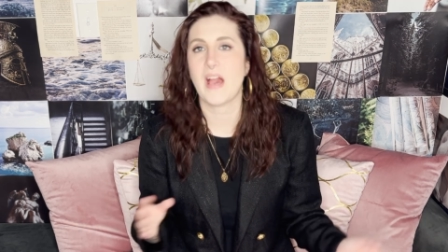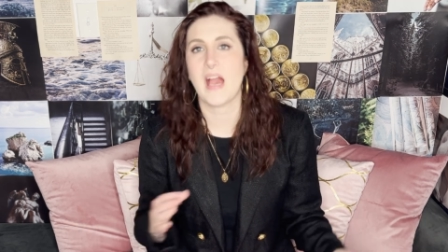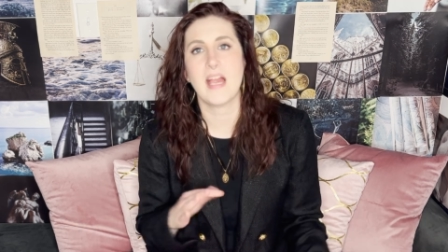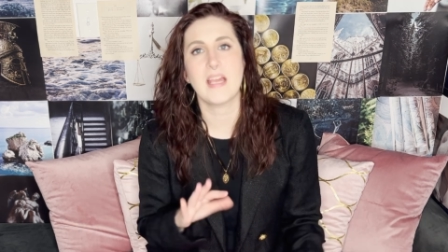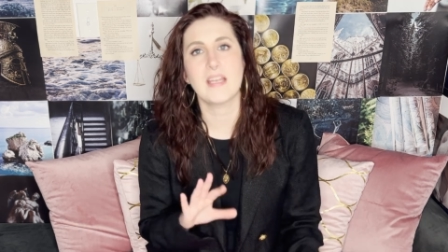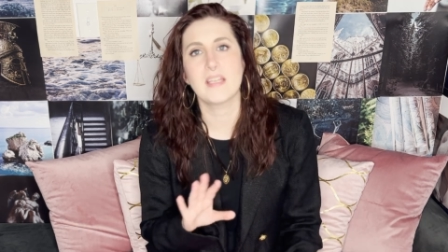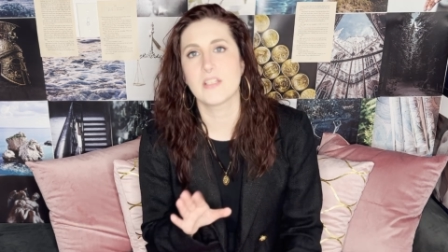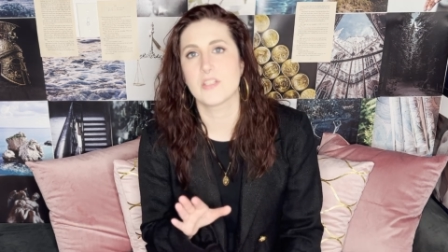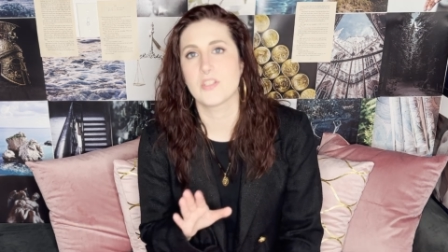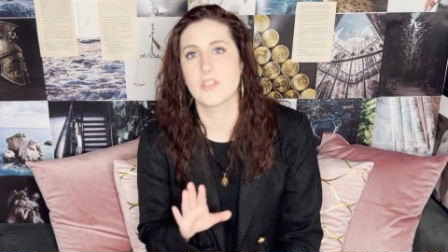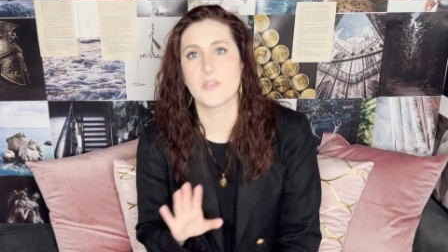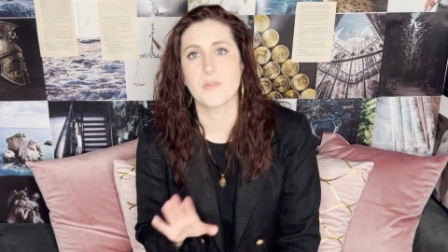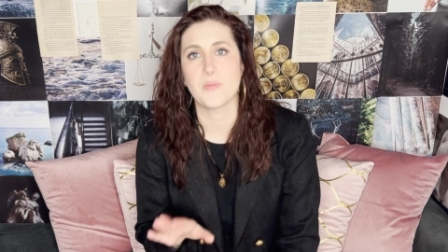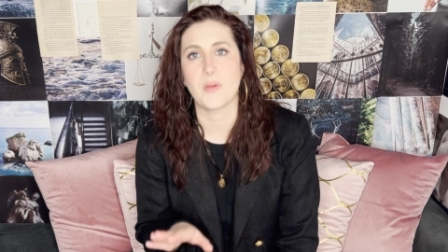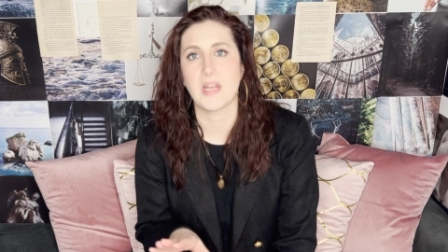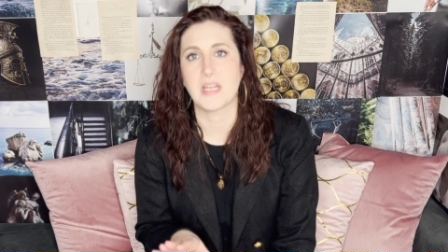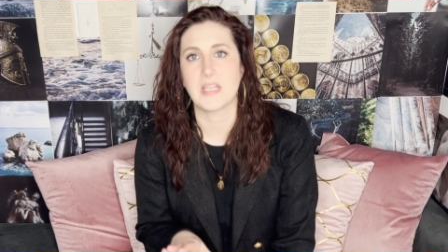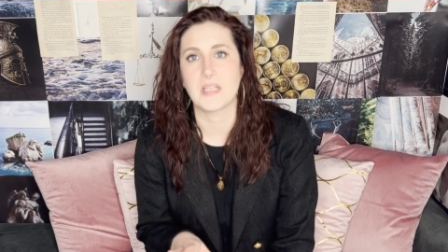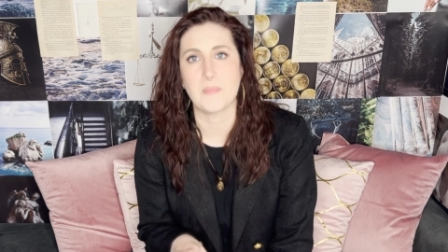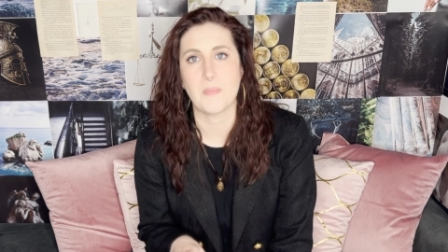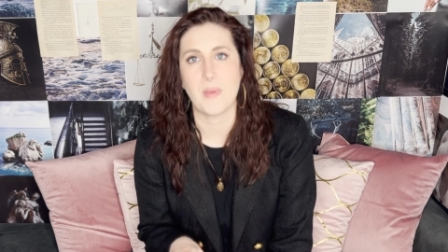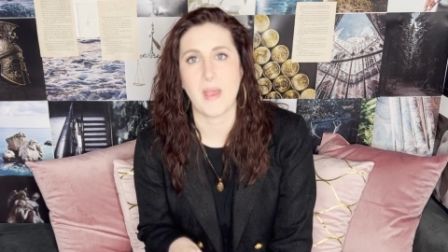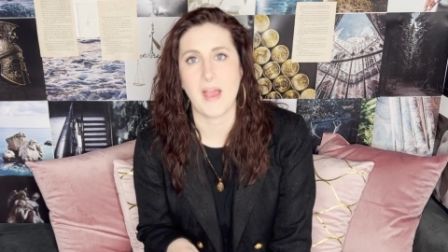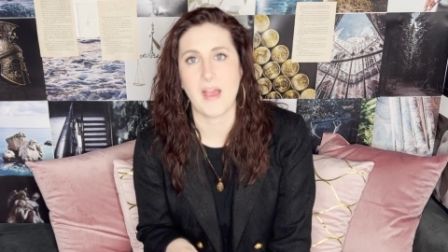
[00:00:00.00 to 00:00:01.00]
I didn't do
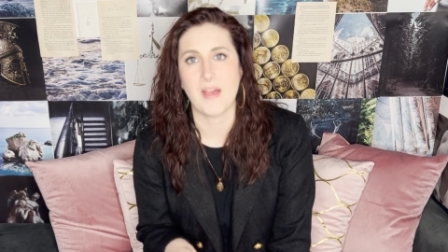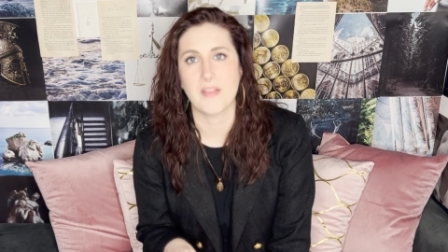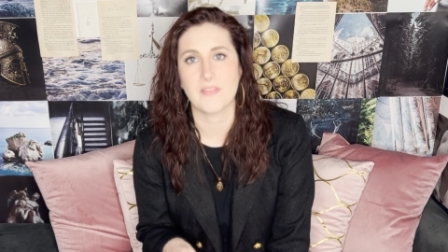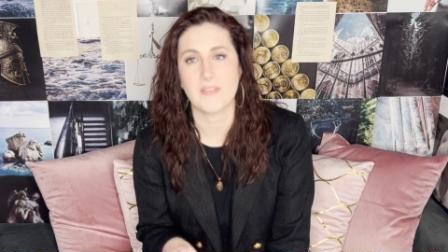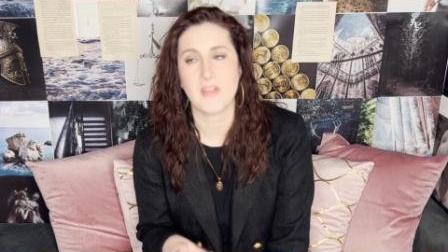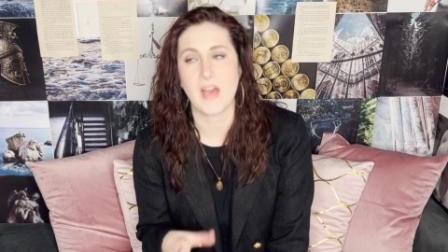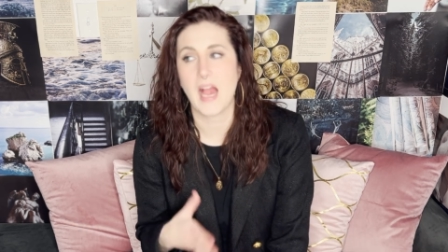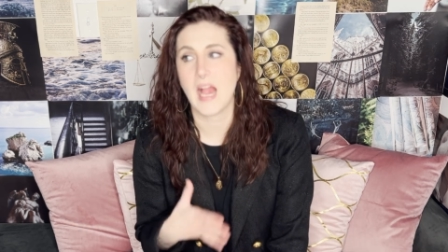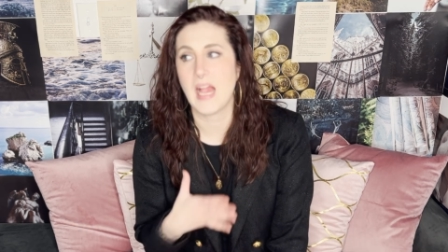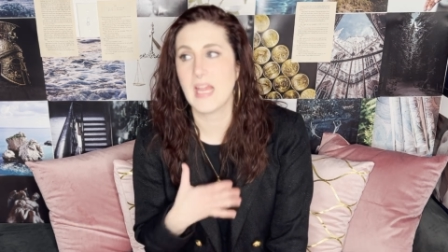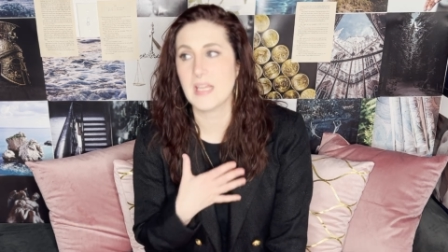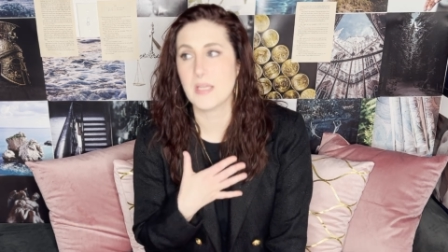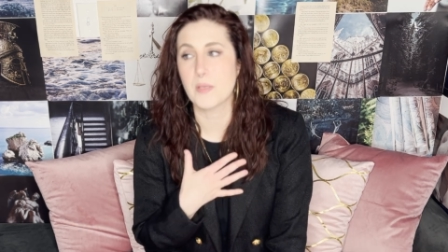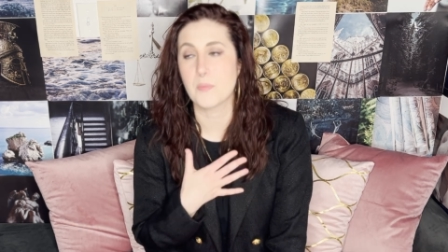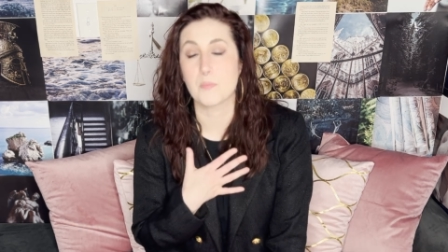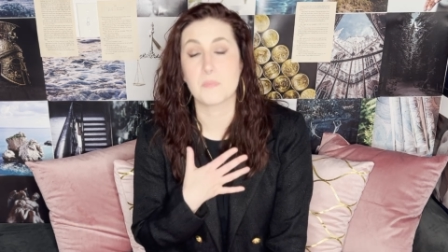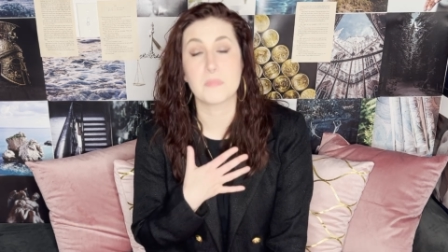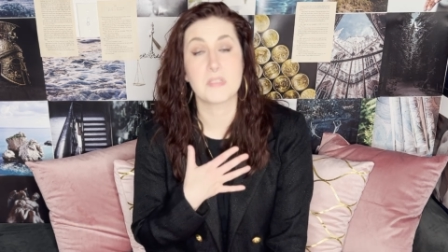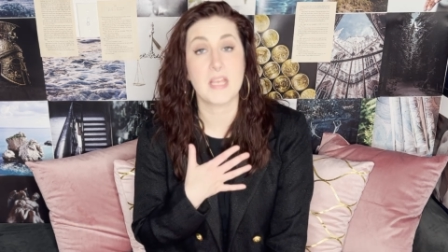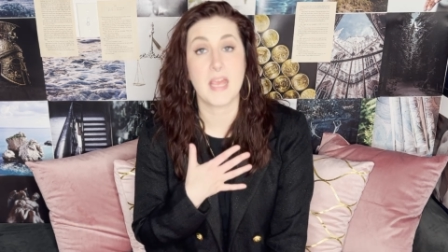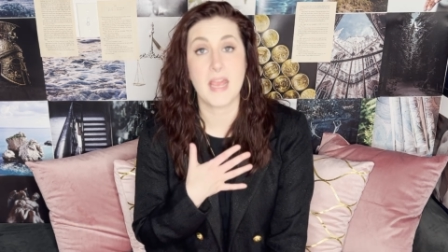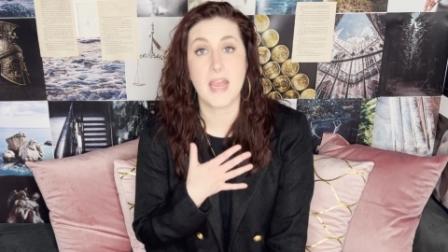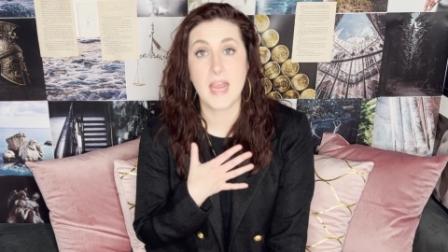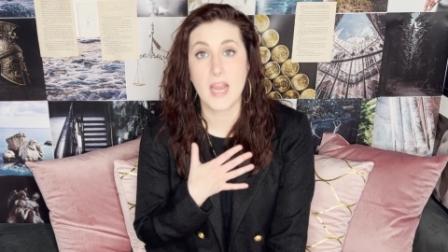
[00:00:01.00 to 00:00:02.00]
any math. I am
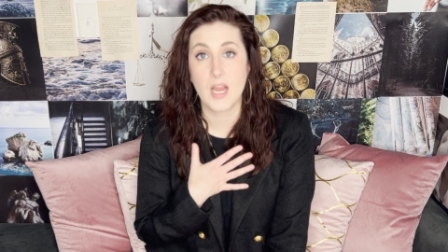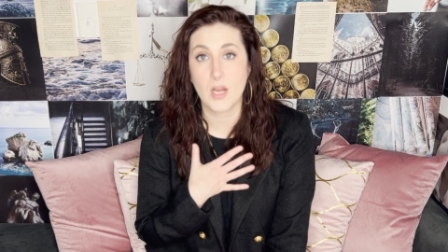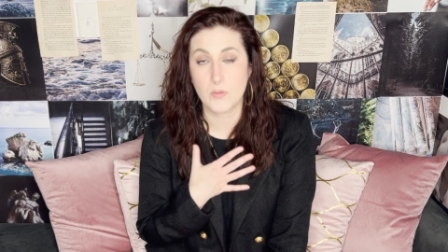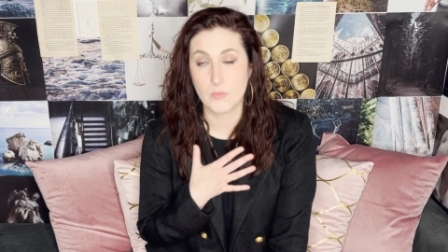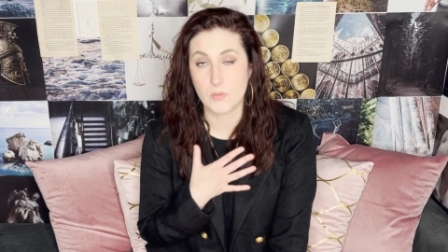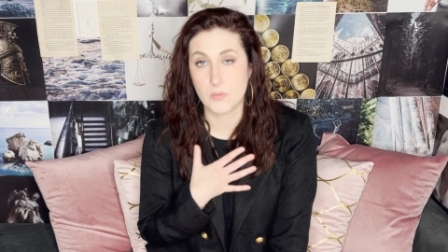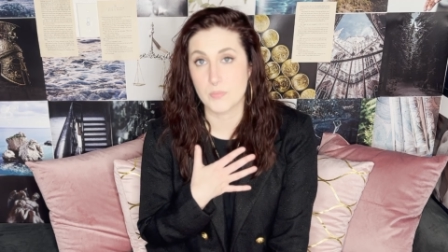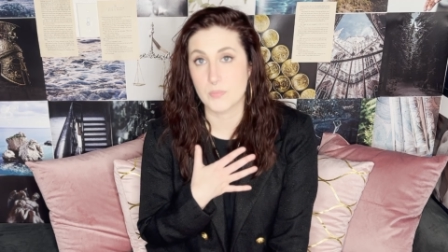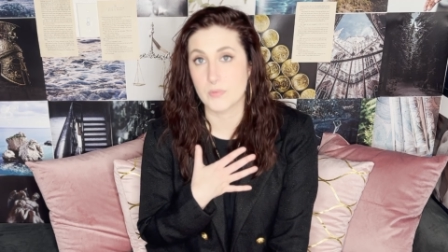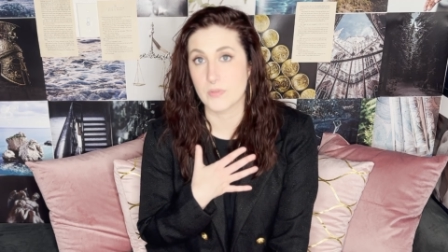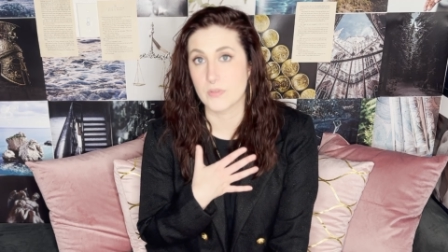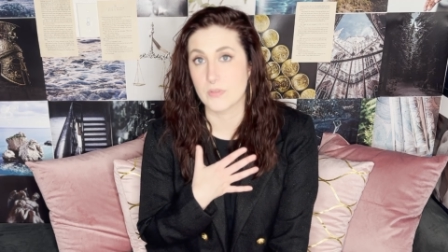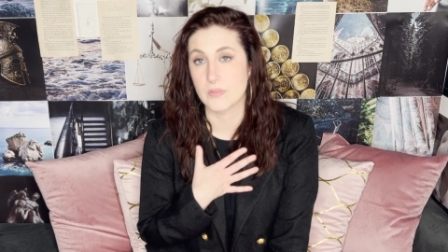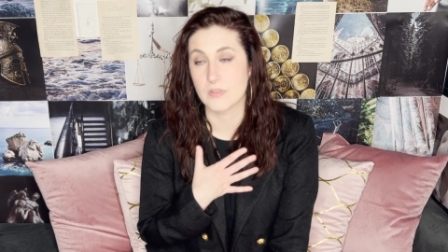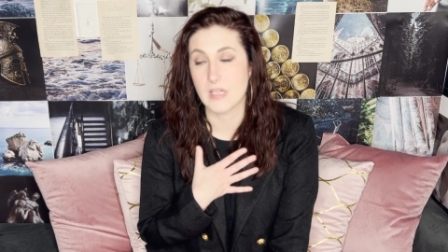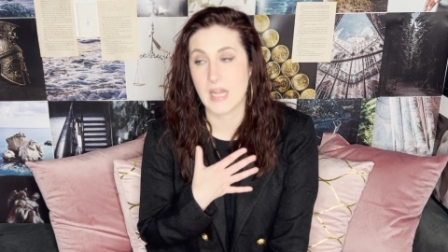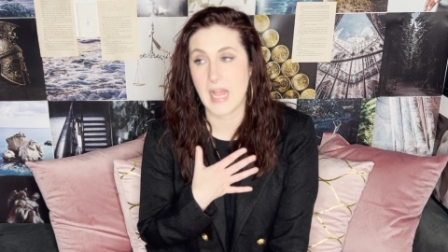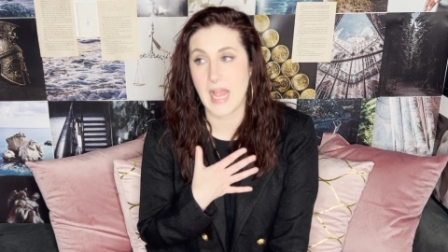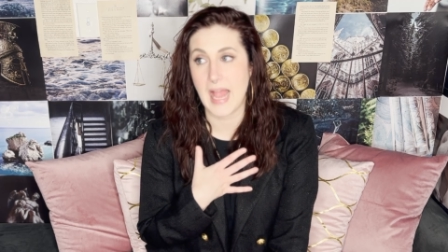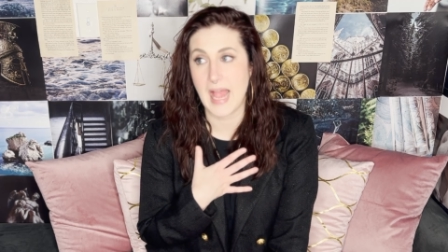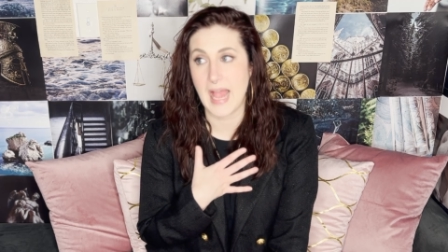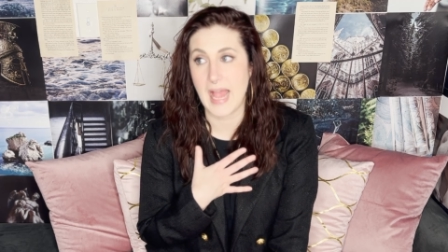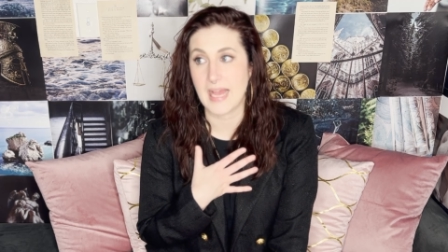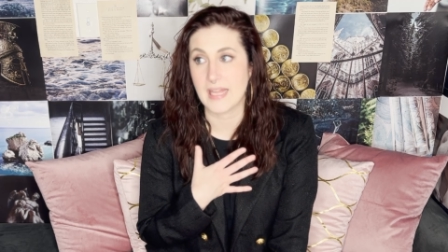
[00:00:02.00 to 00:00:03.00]
terrible
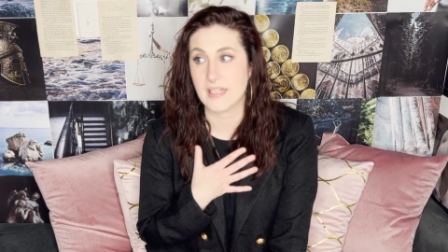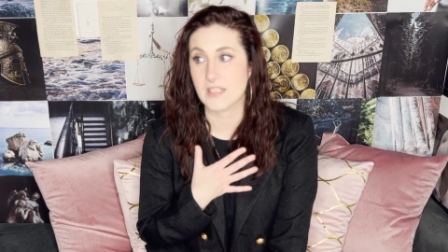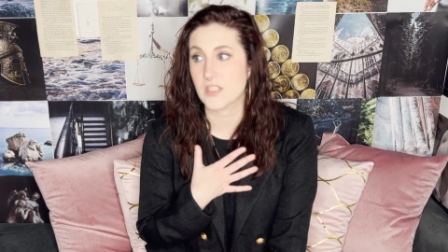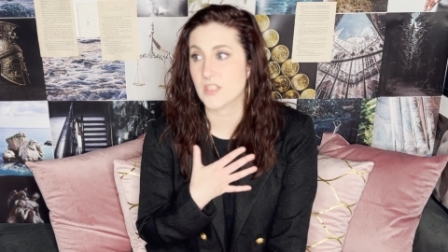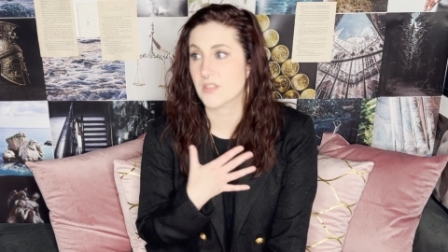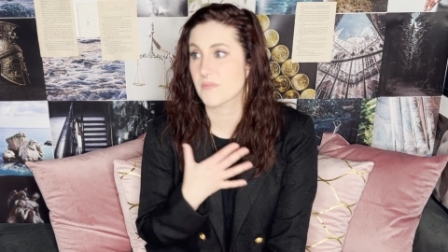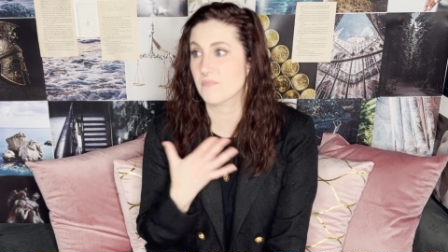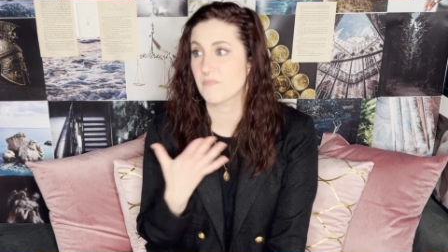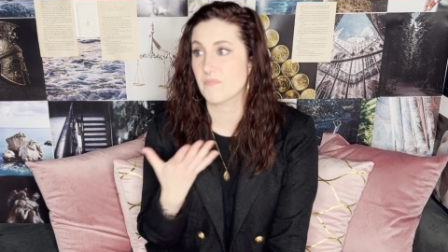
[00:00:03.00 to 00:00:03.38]
at